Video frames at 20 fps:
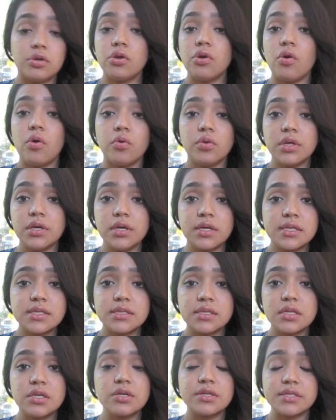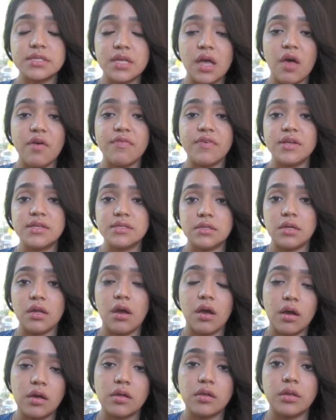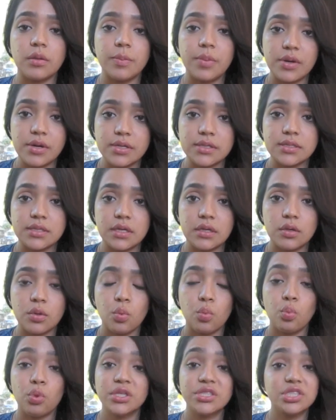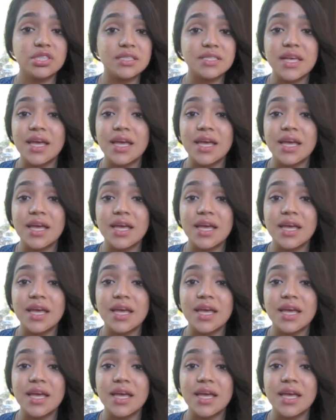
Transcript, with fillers: you're only gonna see yourself as an ugly person, which is